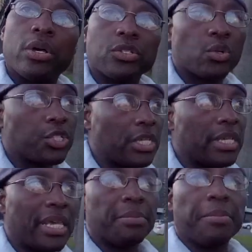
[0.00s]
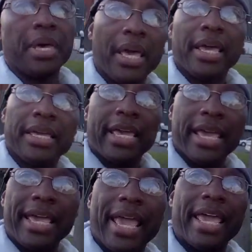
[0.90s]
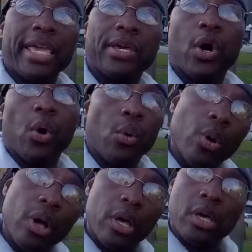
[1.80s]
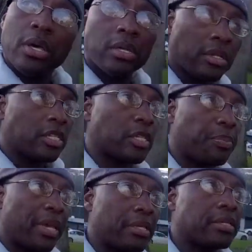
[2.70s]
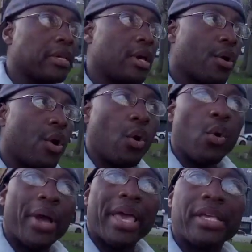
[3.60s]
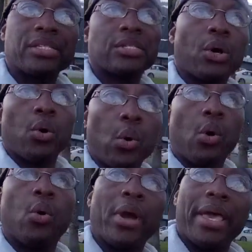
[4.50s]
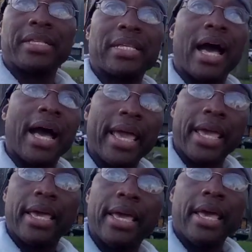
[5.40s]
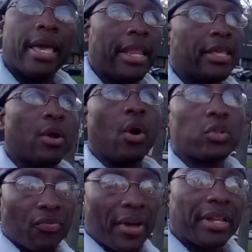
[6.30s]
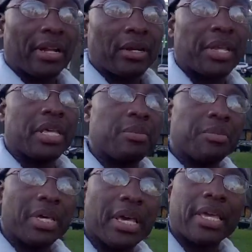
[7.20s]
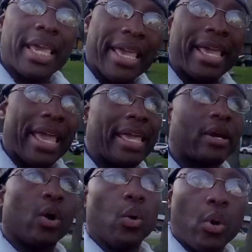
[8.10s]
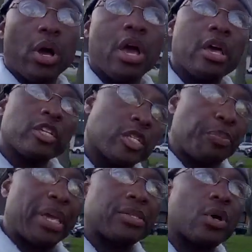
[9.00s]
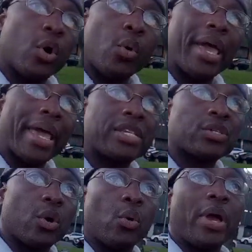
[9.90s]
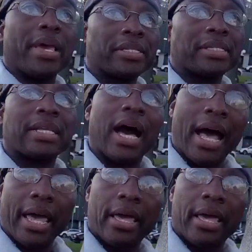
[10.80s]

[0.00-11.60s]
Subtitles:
Asoshi, MKAO space OSOOSI, and you can also find it under MKAO space OXOSI.